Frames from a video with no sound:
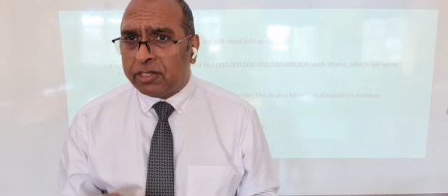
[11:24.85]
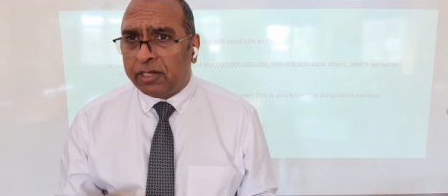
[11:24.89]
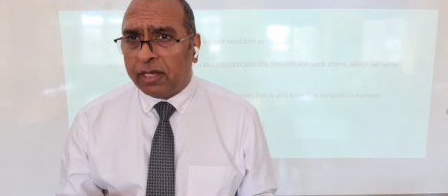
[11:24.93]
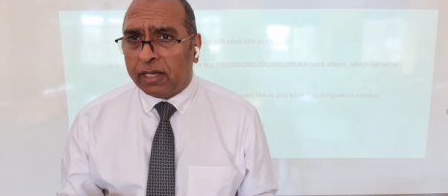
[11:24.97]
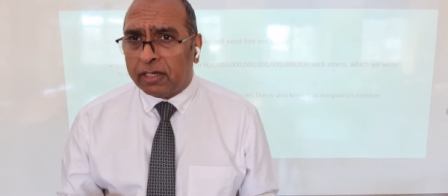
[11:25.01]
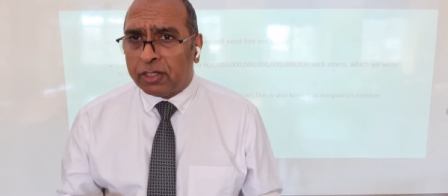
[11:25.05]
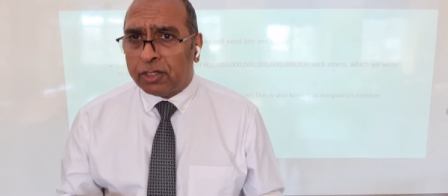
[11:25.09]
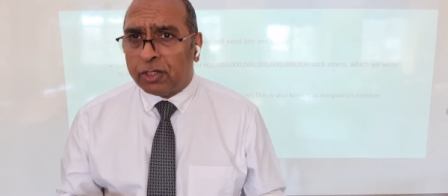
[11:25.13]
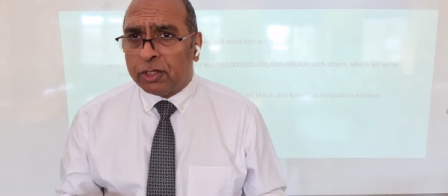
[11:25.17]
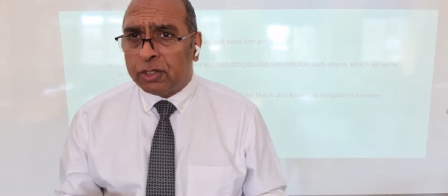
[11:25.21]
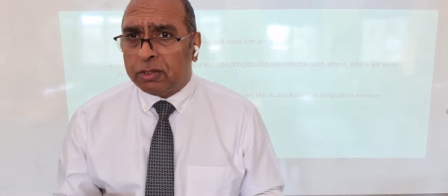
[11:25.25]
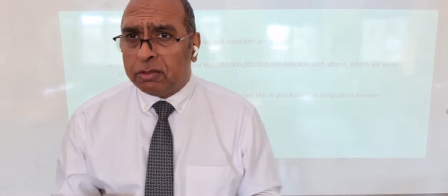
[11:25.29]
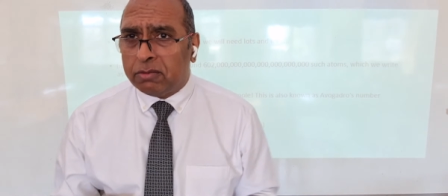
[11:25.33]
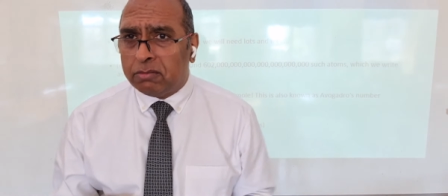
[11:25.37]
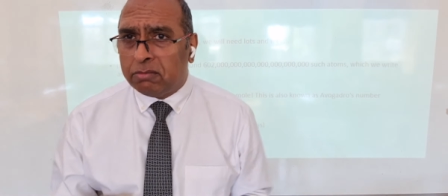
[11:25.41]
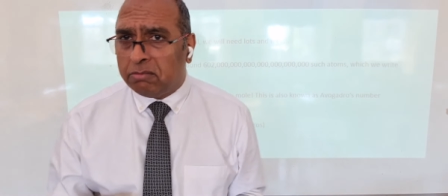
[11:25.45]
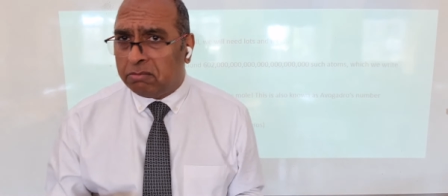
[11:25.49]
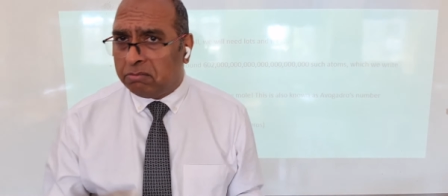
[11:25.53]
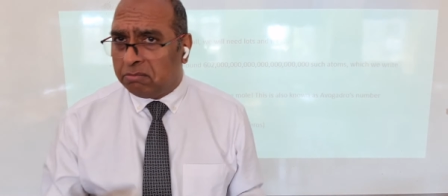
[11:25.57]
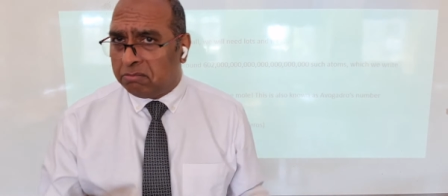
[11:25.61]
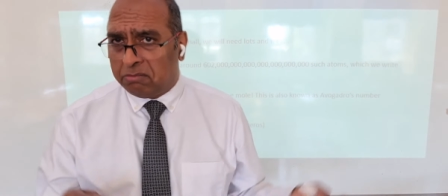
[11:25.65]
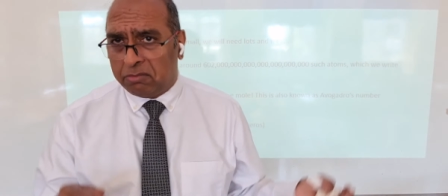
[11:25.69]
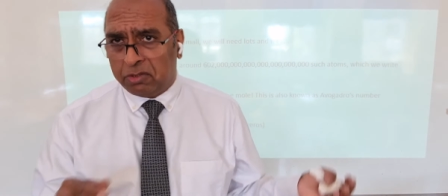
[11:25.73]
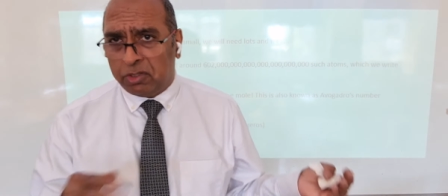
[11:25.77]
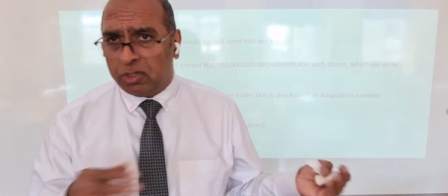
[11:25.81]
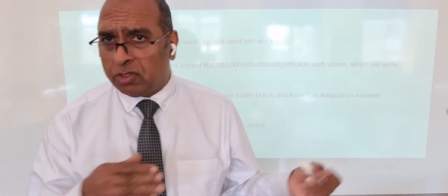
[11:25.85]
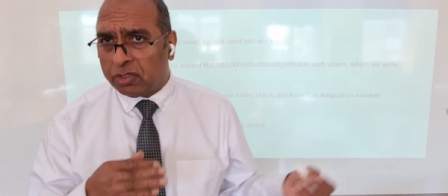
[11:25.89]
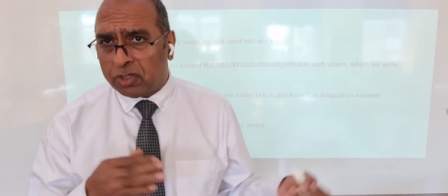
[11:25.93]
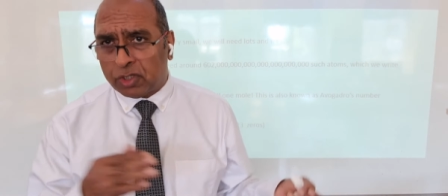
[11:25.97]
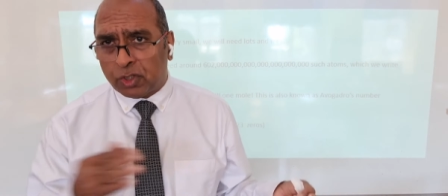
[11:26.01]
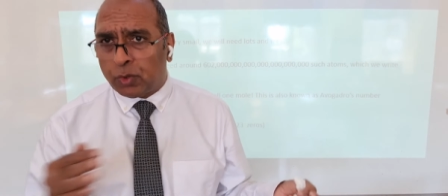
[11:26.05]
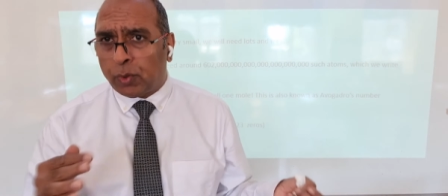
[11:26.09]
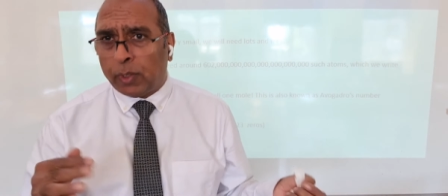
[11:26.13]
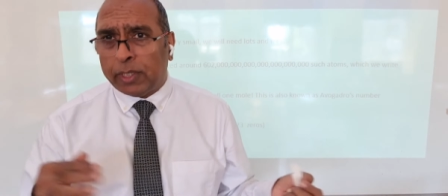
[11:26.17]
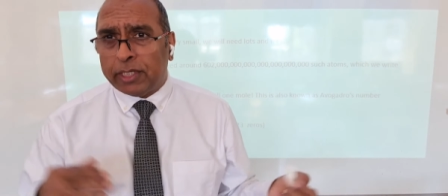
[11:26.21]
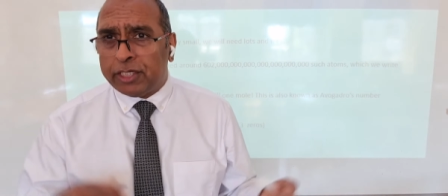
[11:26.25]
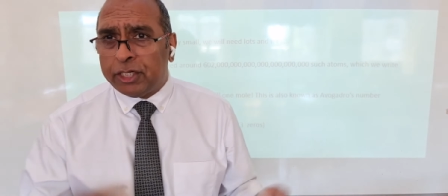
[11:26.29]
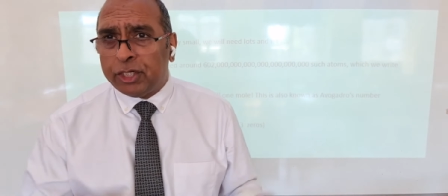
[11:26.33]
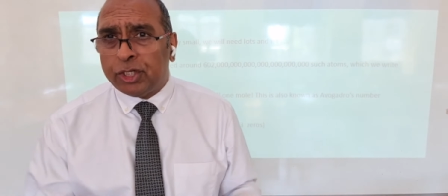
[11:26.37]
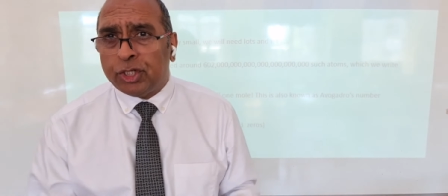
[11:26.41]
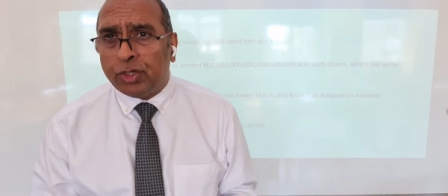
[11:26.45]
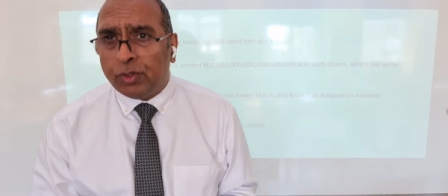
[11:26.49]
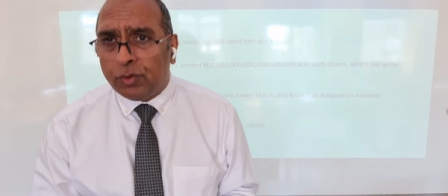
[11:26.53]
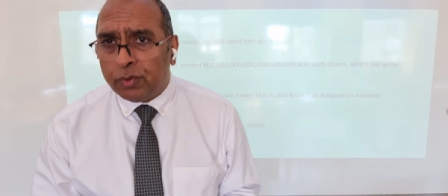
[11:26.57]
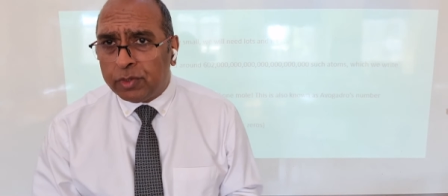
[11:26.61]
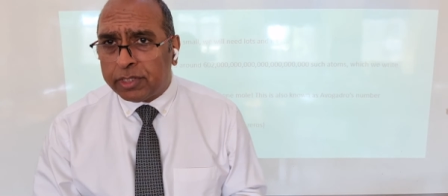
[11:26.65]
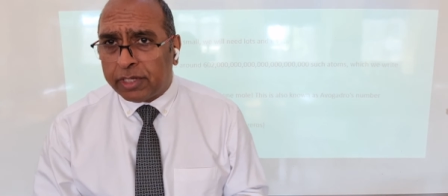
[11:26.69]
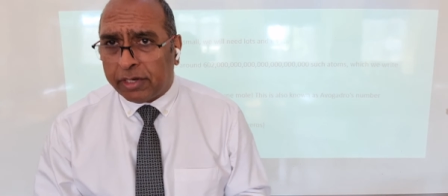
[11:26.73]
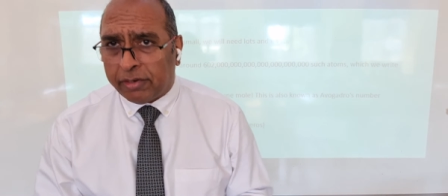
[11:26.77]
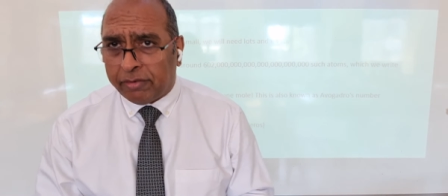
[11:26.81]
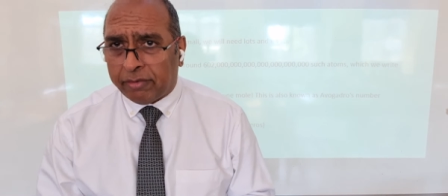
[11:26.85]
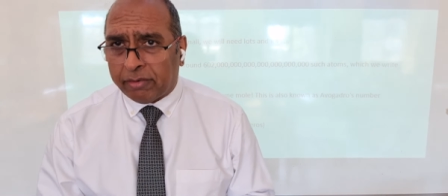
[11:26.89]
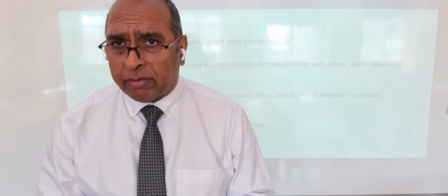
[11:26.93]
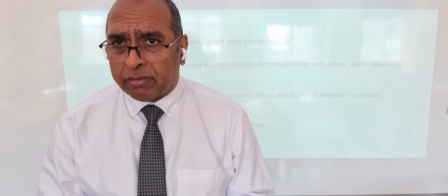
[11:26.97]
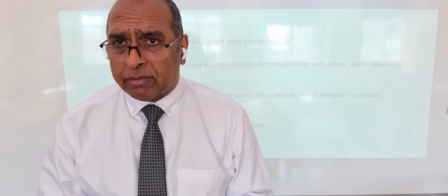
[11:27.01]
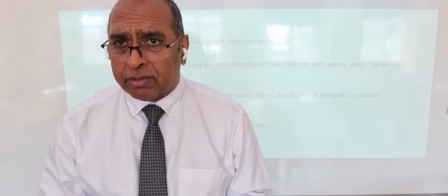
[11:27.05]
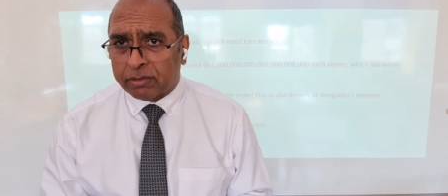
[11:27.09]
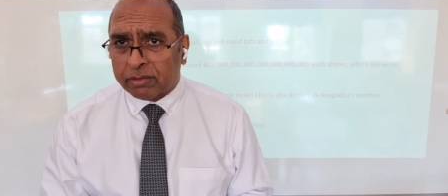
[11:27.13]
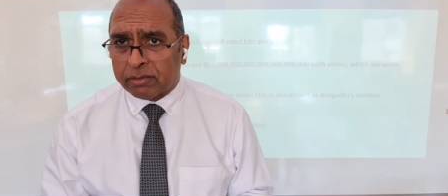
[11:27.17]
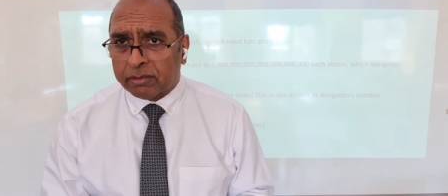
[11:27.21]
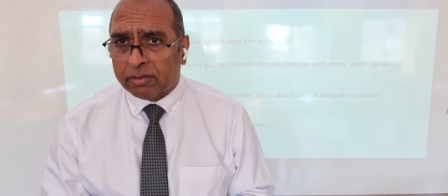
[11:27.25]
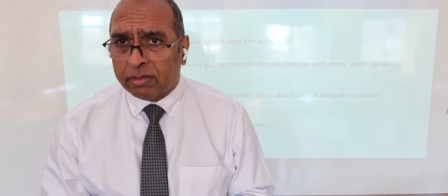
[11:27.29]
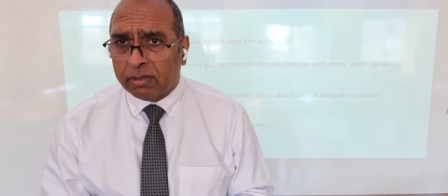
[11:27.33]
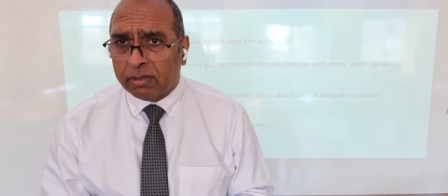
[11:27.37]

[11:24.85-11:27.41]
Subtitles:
you had just 22 zeros.